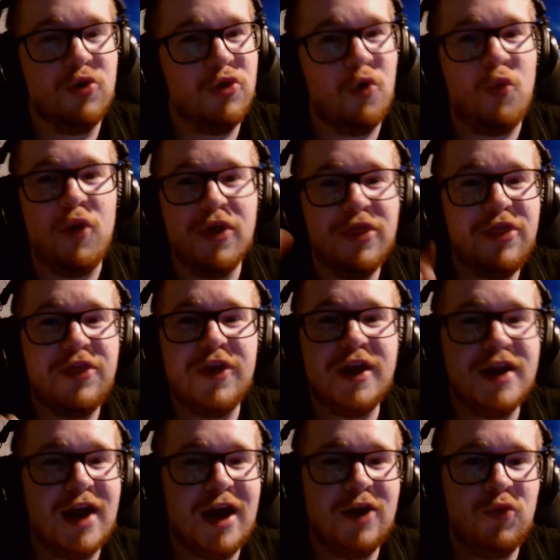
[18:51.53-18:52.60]
the one
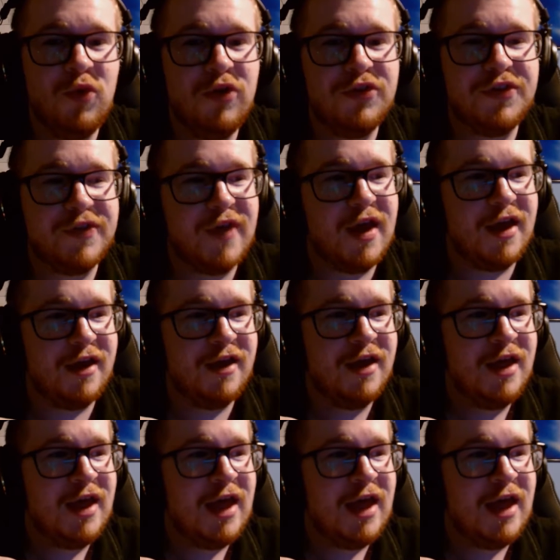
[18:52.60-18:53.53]
thing I will say